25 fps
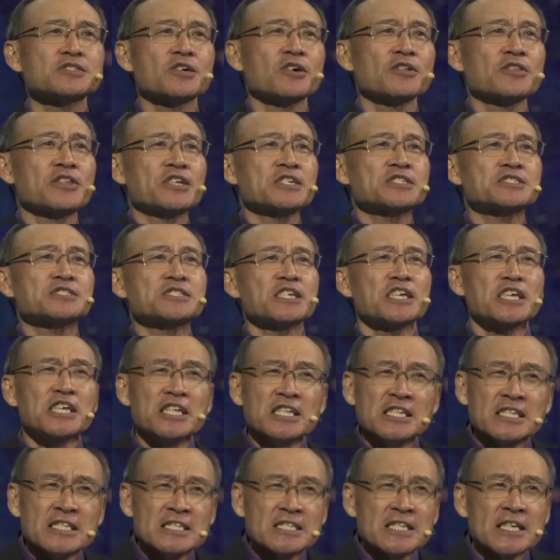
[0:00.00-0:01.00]
on this
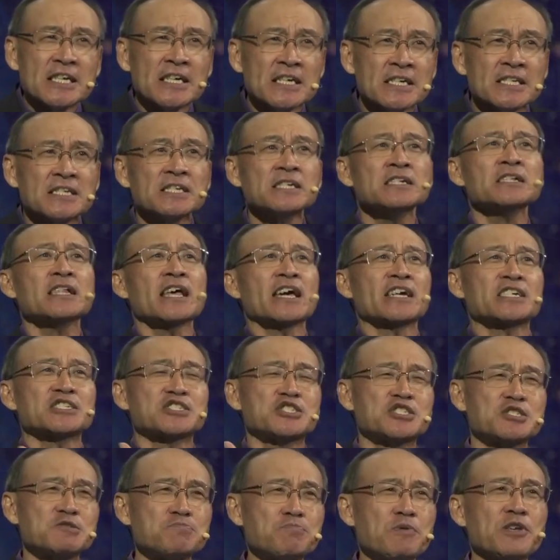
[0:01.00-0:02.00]
internal
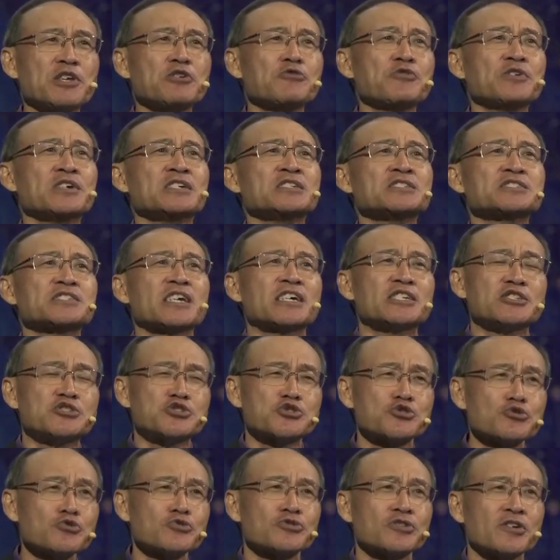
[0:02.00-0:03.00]
experience and
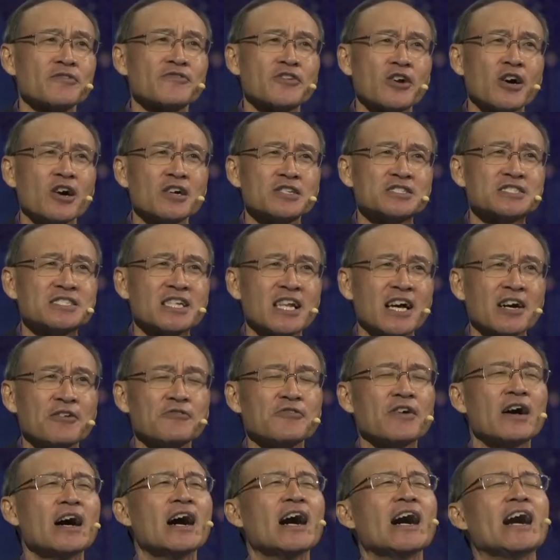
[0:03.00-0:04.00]
truth of God's love.
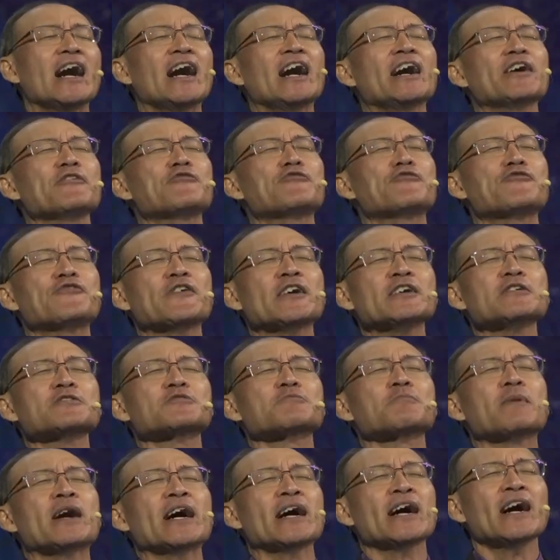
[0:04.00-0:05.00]
"I felt
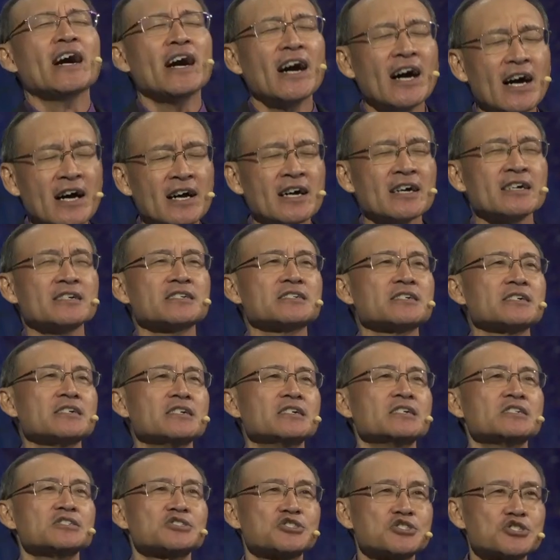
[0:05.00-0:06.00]
my heart
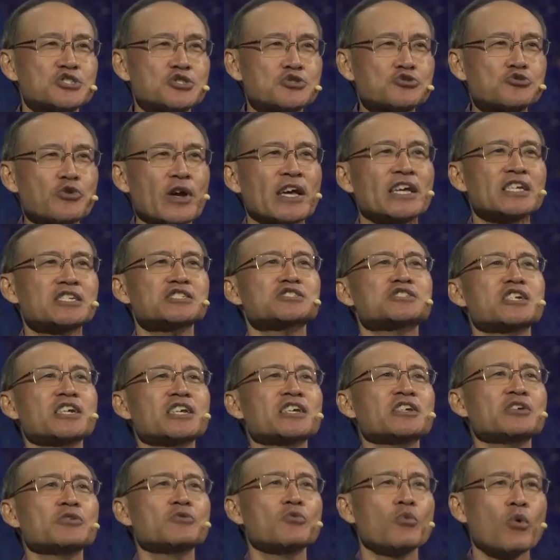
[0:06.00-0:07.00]

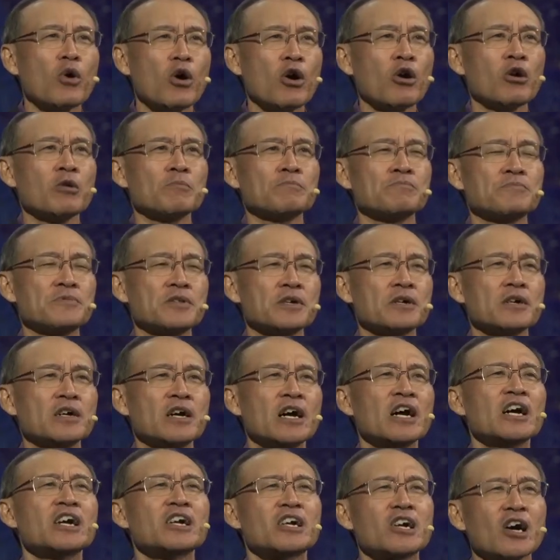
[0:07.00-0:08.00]
strangely warmed."
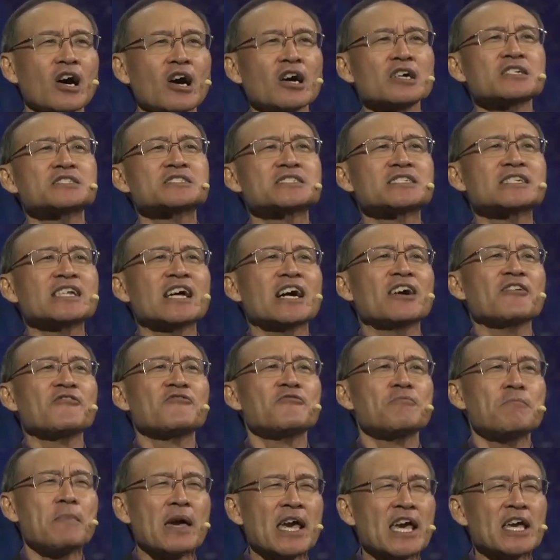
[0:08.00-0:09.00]
God's
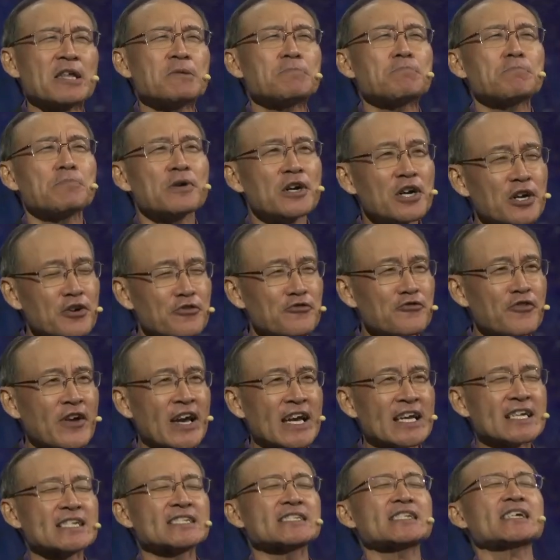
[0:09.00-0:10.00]
love made
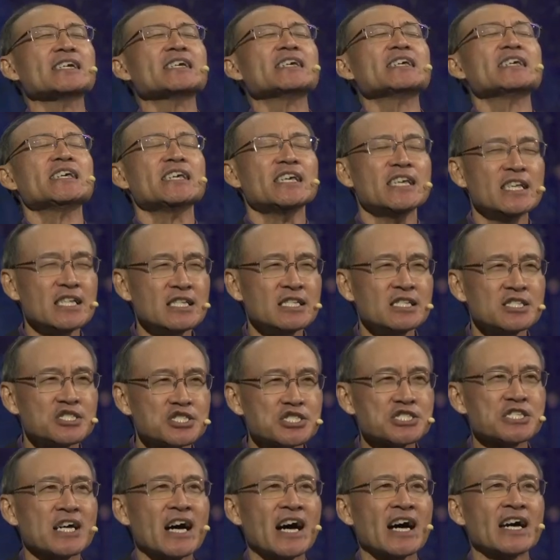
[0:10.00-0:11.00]
perfect
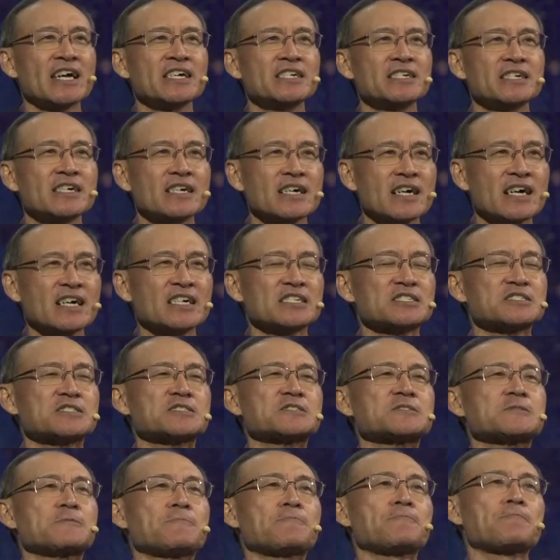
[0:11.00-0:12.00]
inside
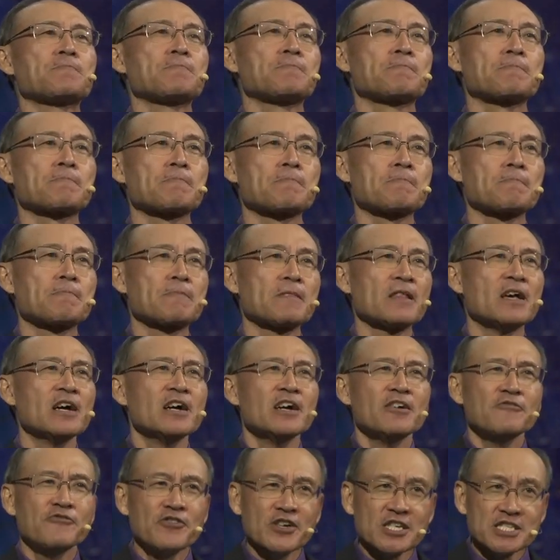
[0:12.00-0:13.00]
us.
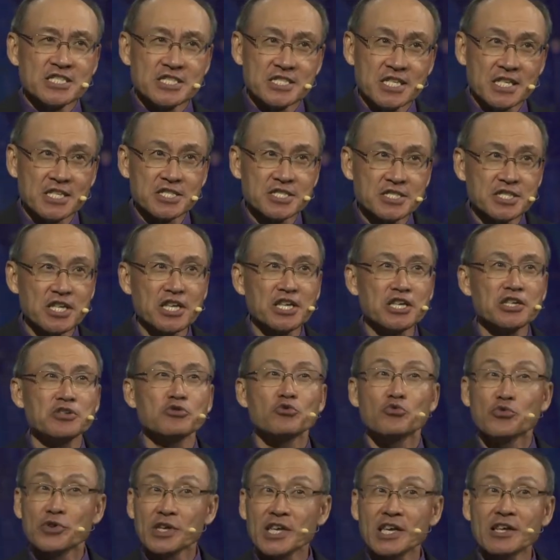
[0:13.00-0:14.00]
Verse 16
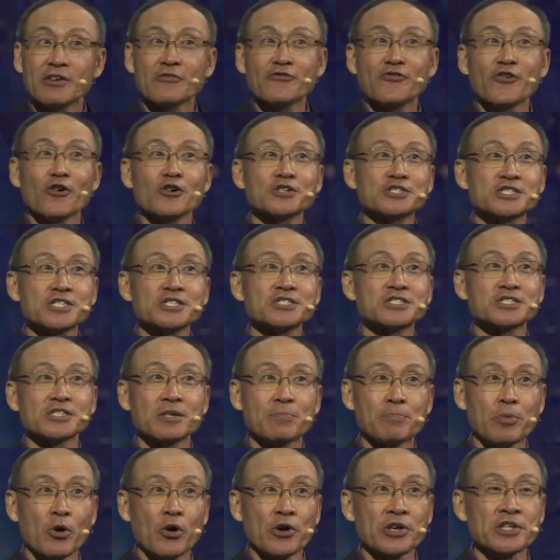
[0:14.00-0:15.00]
reinforces the
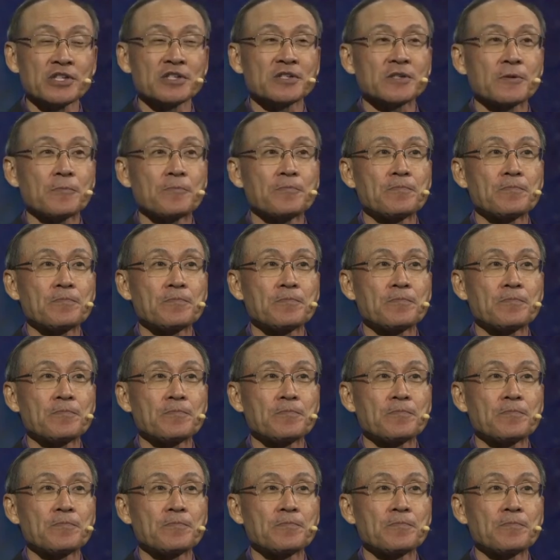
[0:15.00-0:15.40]
point.